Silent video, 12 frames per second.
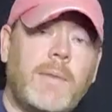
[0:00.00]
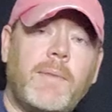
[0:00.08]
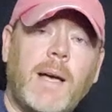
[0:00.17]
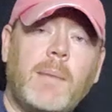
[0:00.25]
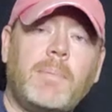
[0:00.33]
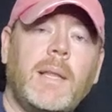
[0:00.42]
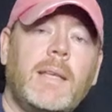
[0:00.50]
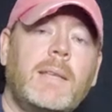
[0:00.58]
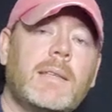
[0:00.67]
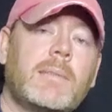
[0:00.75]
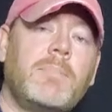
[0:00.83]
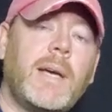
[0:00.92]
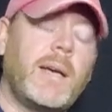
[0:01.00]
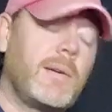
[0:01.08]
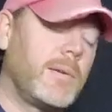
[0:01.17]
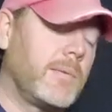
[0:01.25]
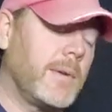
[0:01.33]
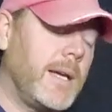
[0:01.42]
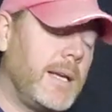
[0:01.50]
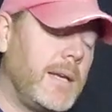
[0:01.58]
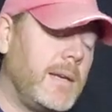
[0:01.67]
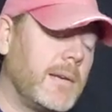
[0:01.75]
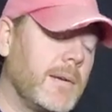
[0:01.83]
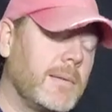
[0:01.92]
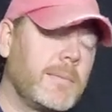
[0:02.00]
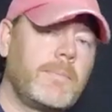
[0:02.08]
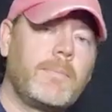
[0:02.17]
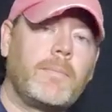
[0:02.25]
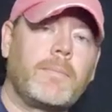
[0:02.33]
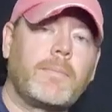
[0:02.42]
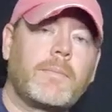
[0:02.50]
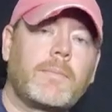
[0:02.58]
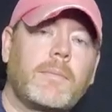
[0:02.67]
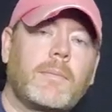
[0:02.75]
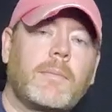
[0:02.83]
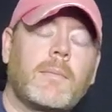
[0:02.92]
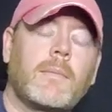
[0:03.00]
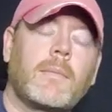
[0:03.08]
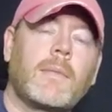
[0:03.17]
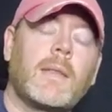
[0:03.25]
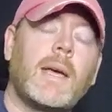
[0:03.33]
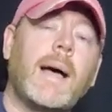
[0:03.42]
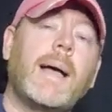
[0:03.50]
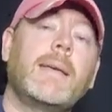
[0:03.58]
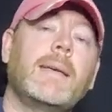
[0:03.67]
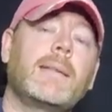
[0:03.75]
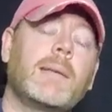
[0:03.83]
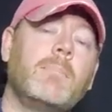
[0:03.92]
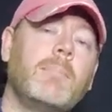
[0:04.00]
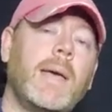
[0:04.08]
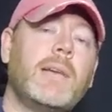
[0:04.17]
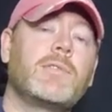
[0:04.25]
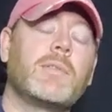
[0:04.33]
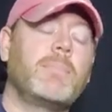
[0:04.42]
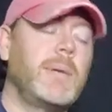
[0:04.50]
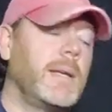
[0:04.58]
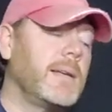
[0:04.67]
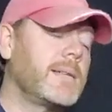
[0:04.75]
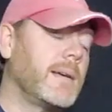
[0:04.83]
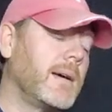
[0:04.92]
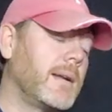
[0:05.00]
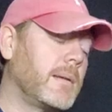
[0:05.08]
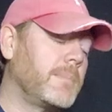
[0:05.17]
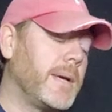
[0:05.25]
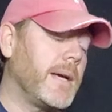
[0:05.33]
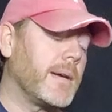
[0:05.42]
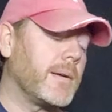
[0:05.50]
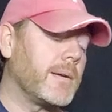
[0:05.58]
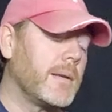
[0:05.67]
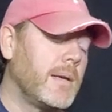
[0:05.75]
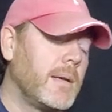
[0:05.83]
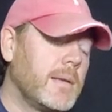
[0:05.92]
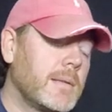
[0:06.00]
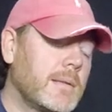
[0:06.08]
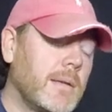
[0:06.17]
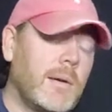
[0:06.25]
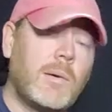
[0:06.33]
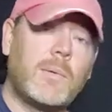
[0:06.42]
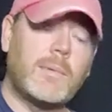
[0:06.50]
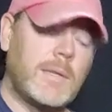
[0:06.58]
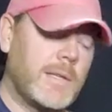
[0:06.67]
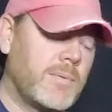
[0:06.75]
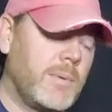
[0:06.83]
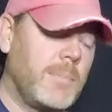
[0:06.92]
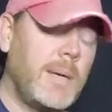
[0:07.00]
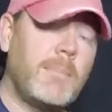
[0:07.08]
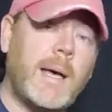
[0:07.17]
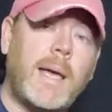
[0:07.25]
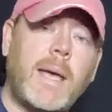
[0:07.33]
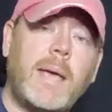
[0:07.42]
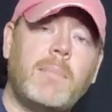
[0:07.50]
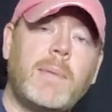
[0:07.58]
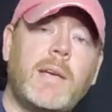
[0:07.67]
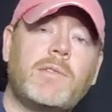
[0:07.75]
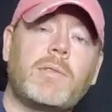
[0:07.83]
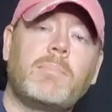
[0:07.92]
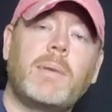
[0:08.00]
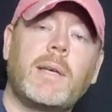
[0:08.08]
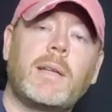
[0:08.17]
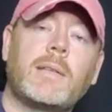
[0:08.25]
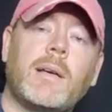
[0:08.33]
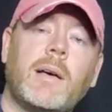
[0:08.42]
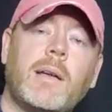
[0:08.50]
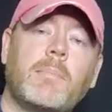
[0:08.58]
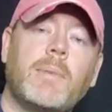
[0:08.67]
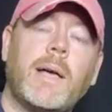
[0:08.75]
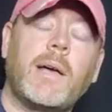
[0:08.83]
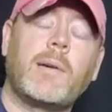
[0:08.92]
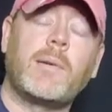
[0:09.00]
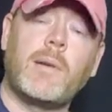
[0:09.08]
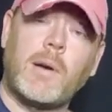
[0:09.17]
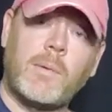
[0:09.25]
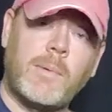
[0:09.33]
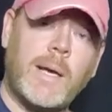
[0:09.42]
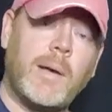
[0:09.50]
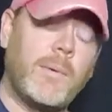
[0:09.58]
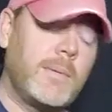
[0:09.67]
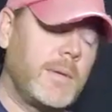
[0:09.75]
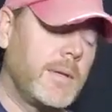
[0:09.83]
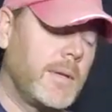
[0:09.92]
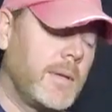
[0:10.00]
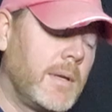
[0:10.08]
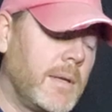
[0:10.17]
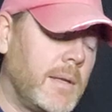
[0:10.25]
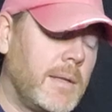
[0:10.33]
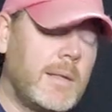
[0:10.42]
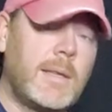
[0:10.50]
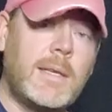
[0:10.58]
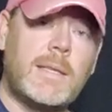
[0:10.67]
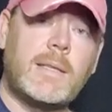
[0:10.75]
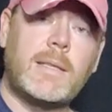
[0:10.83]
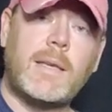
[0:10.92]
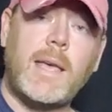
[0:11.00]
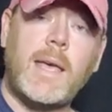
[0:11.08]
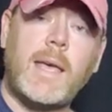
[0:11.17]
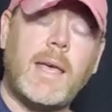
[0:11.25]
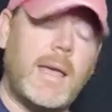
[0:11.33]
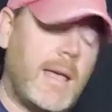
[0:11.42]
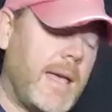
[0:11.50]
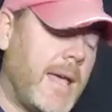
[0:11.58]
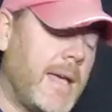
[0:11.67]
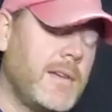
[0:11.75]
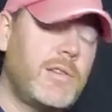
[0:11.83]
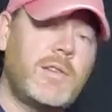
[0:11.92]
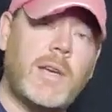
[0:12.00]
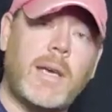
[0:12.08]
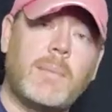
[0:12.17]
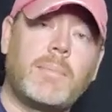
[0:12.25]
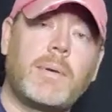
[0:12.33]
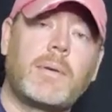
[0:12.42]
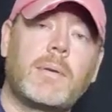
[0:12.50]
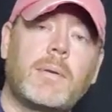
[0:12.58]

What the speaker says: if I play this pattern right here, I get the major pentatonic pattern. So this would be my A major pentatonic pattern around this A shape.